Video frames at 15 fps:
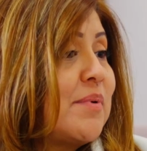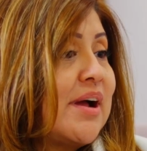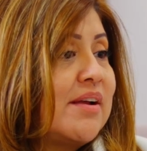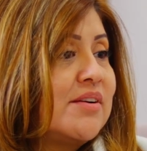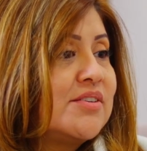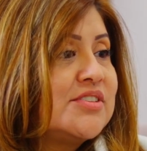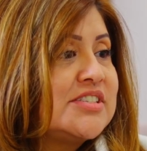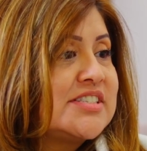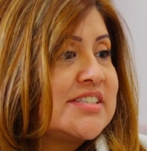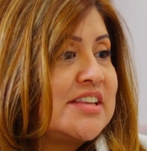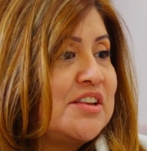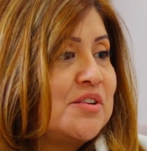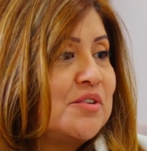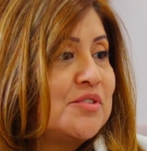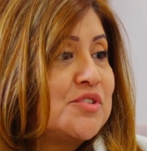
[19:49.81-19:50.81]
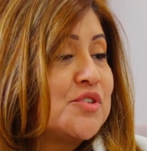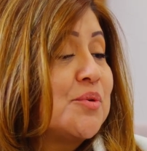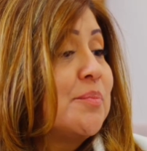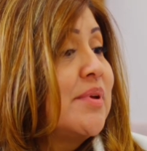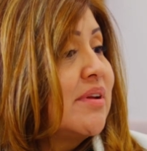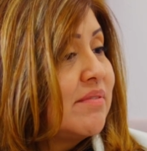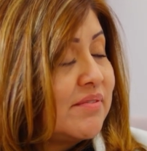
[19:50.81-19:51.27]
buyers,
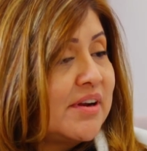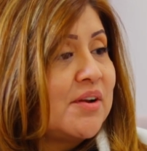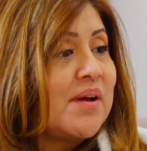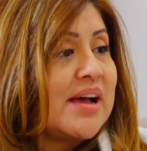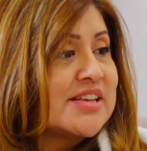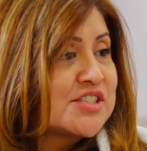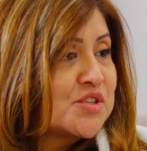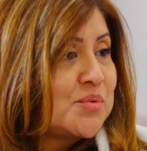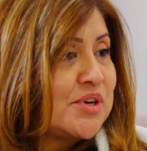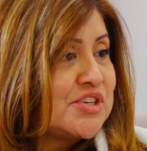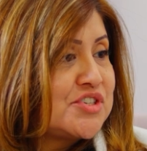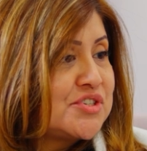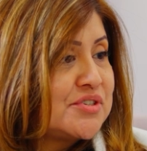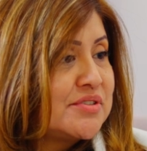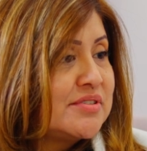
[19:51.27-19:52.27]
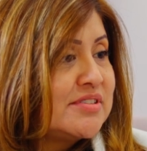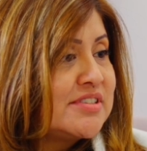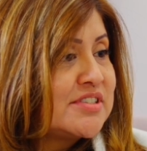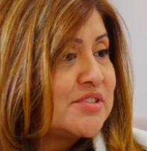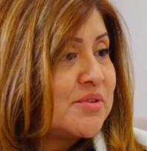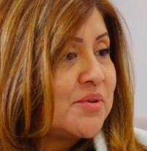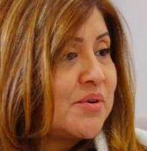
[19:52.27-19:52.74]
don't be afraid to ask
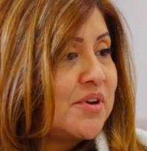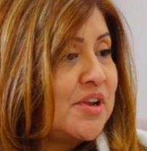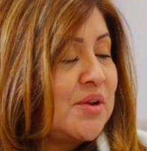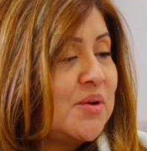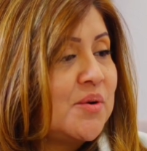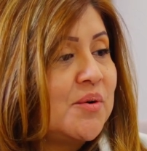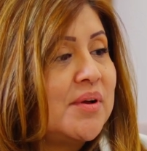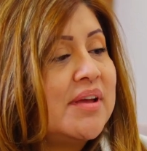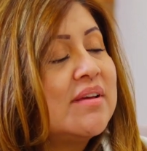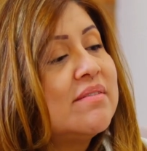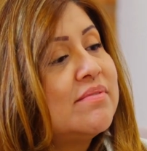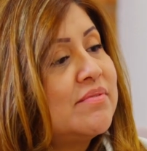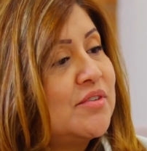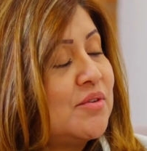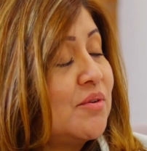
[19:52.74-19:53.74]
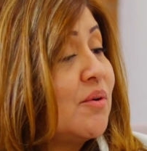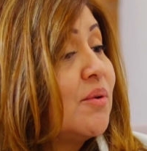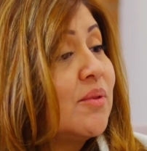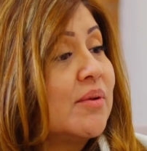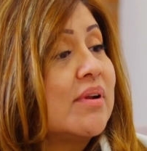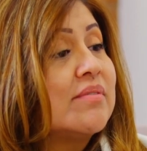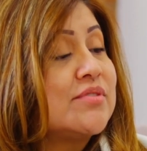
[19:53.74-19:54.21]
questions, or, if your
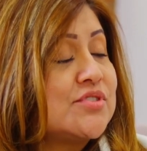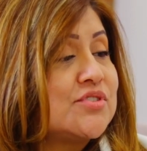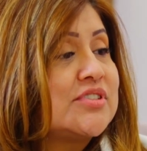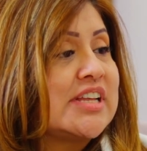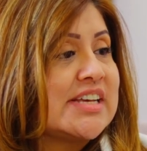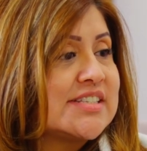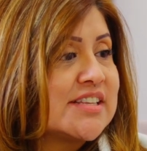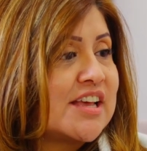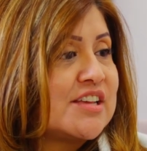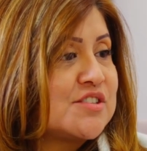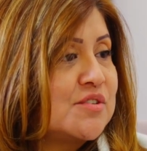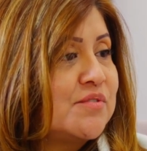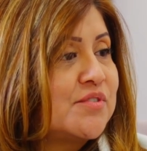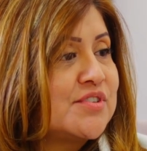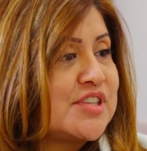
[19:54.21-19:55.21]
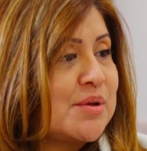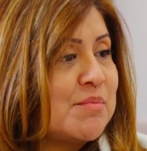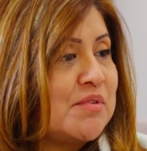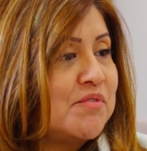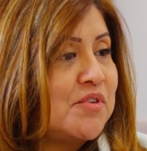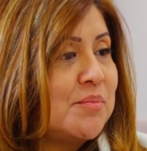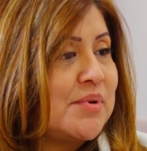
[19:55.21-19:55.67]
loan officers ask you for some
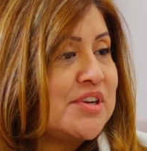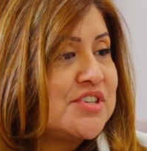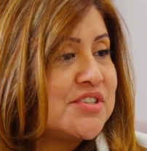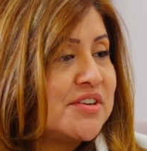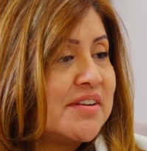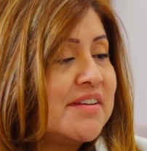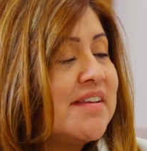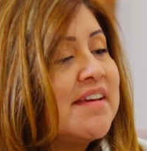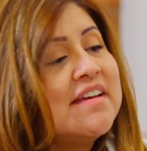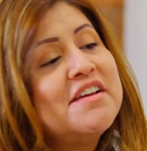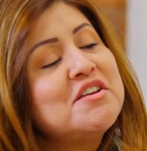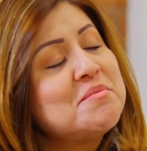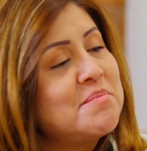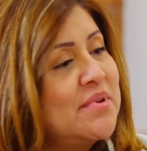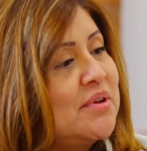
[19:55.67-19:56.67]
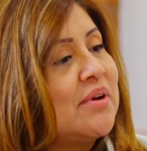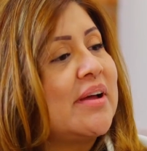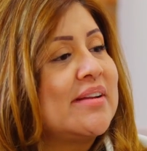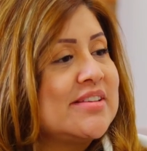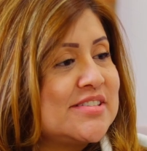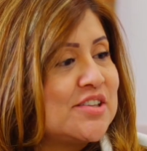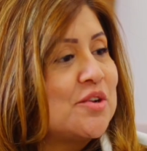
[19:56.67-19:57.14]
information, be
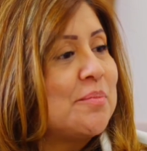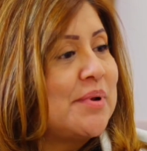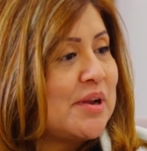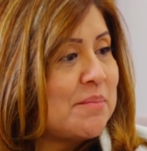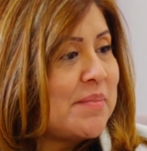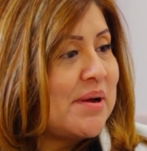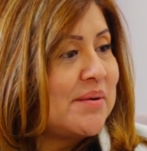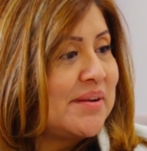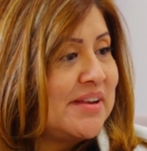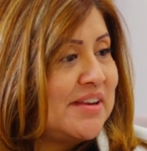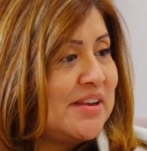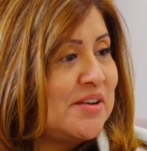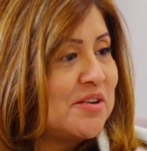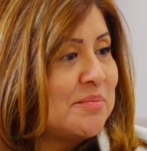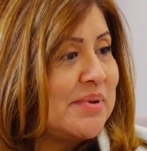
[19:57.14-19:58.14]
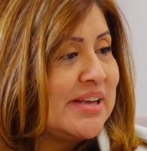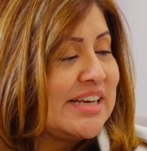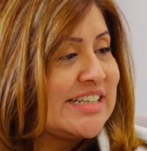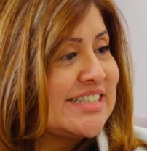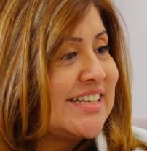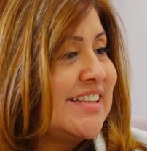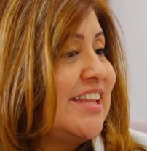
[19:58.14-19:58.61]
honest and open about it,
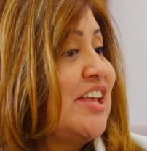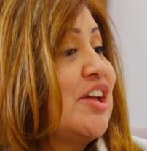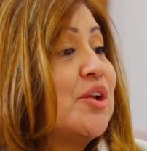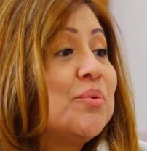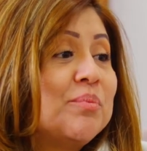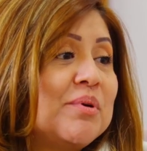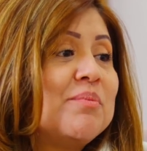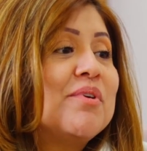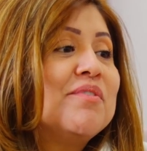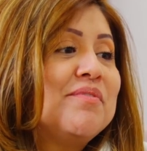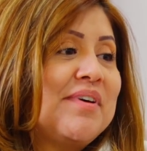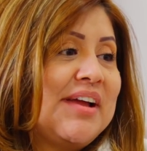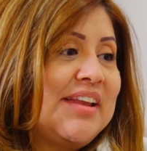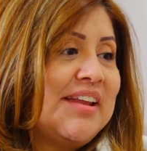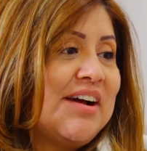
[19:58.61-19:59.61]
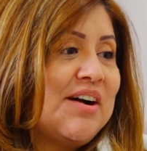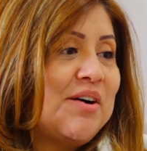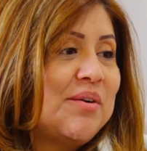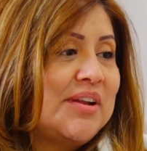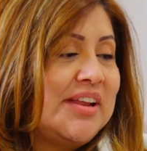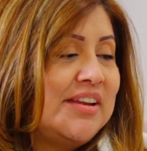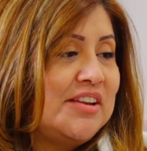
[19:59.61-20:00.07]
because at the end we will find
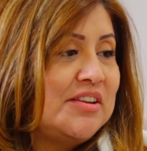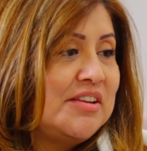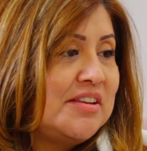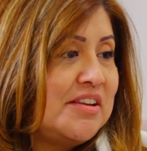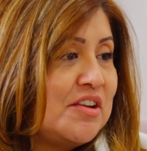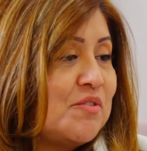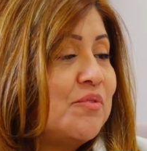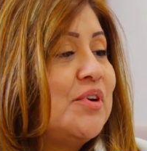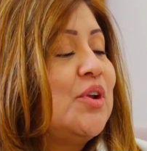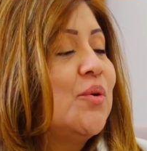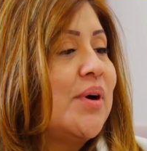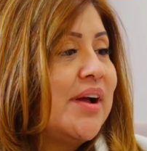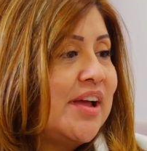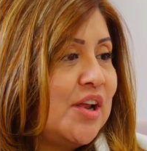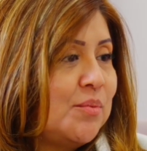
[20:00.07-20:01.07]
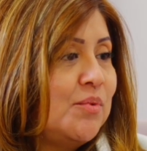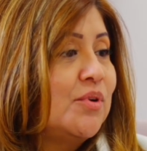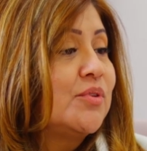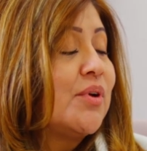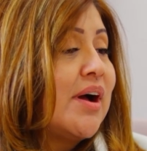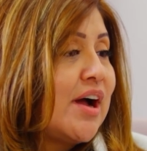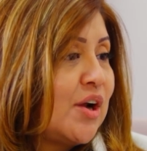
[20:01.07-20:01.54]
out, and if we know ahead, we'll
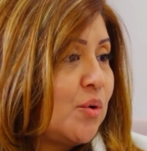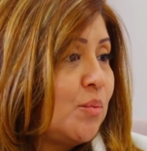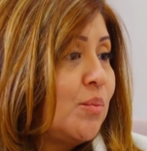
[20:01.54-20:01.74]
know how to